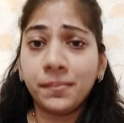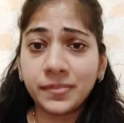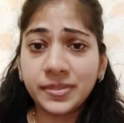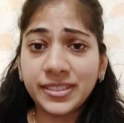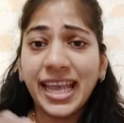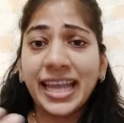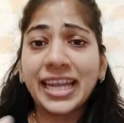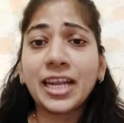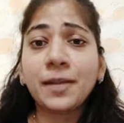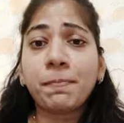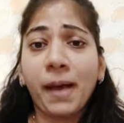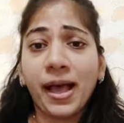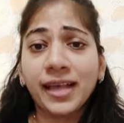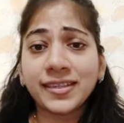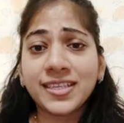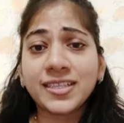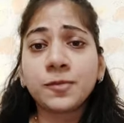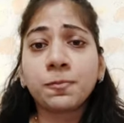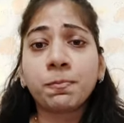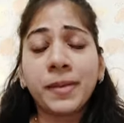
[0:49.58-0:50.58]
Senate
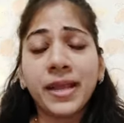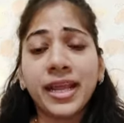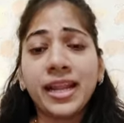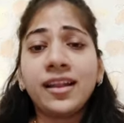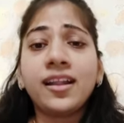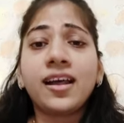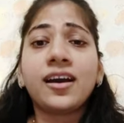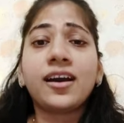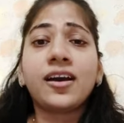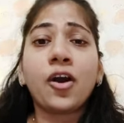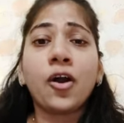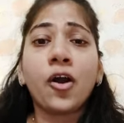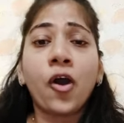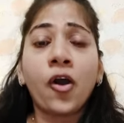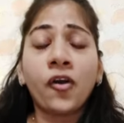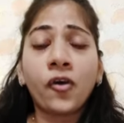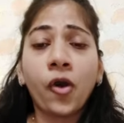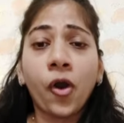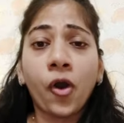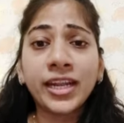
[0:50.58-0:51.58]
passes bill
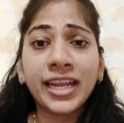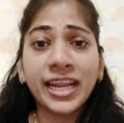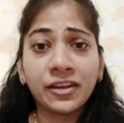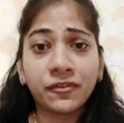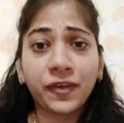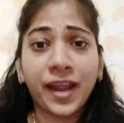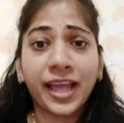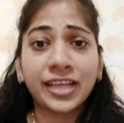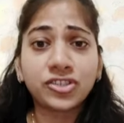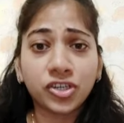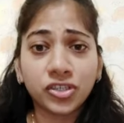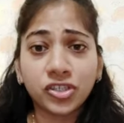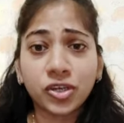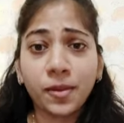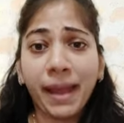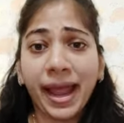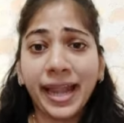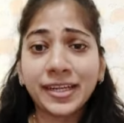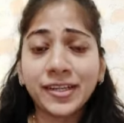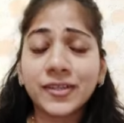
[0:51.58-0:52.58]
on infrastructure
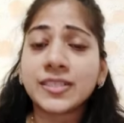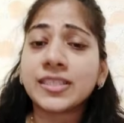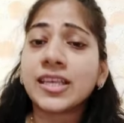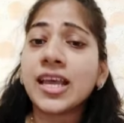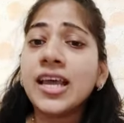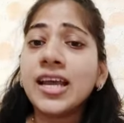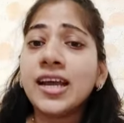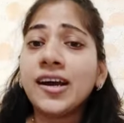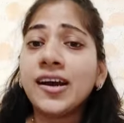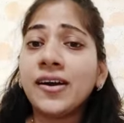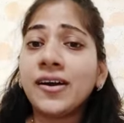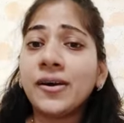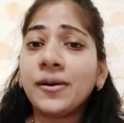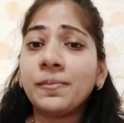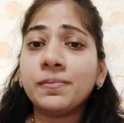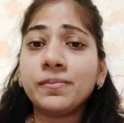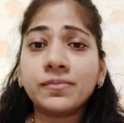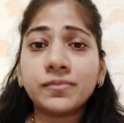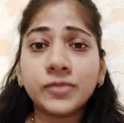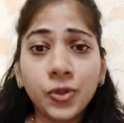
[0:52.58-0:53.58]
matters.
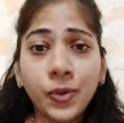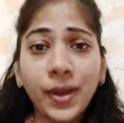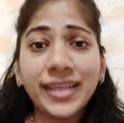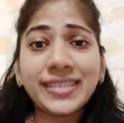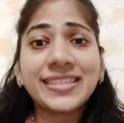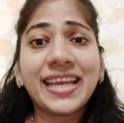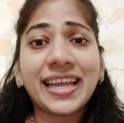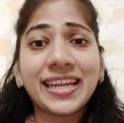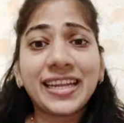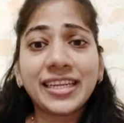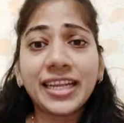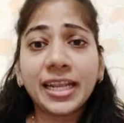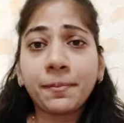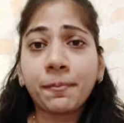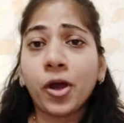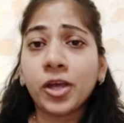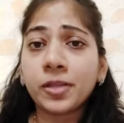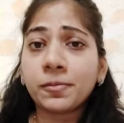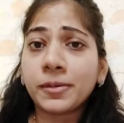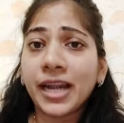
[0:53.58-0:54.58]
US Senate ne
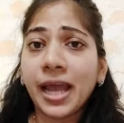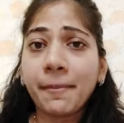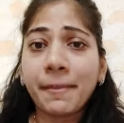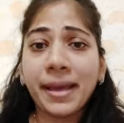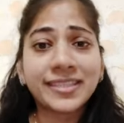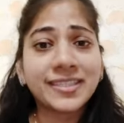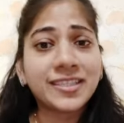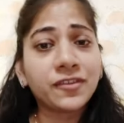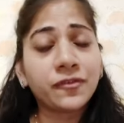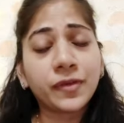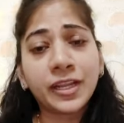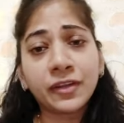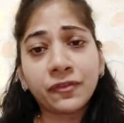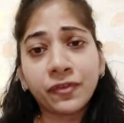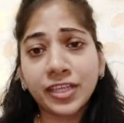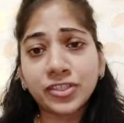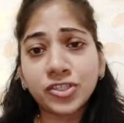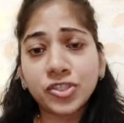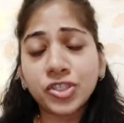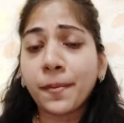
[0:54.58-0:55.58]
bahut bada massive
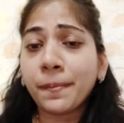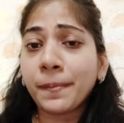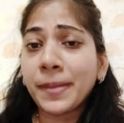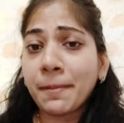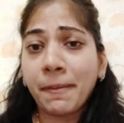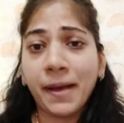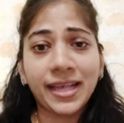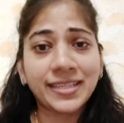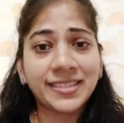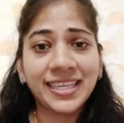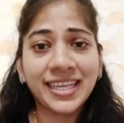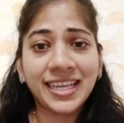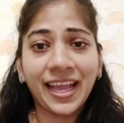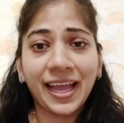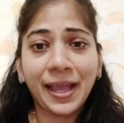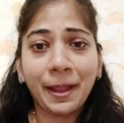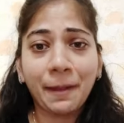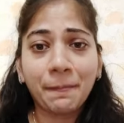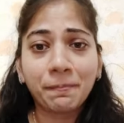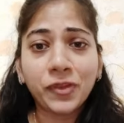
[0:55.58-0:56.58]
infrastructure bill pass kiya
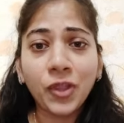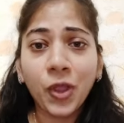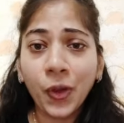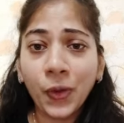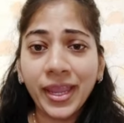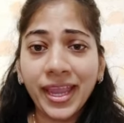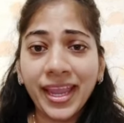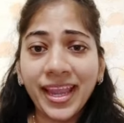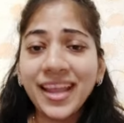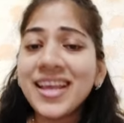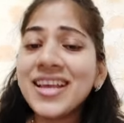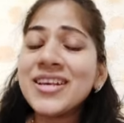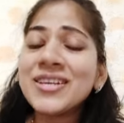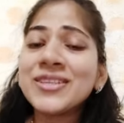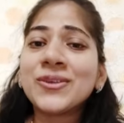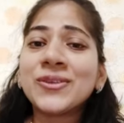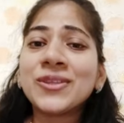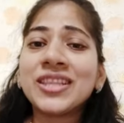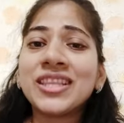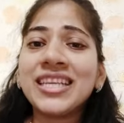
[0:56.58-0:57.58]
hai. Okay,
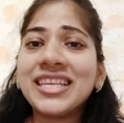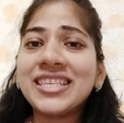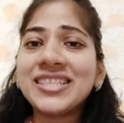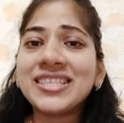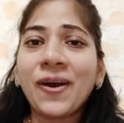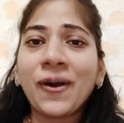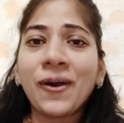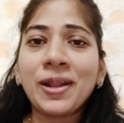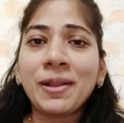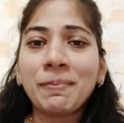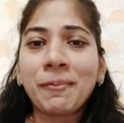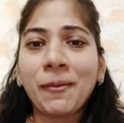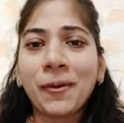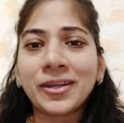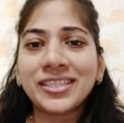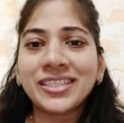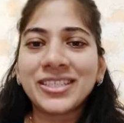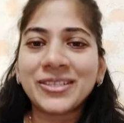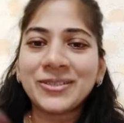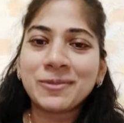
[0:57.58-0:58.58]
so these all
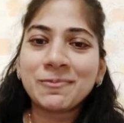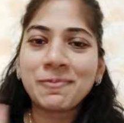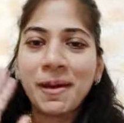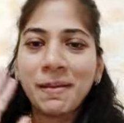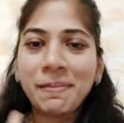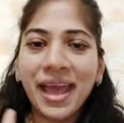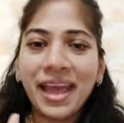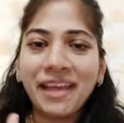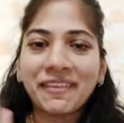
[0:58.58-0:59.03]
important news. Bye bye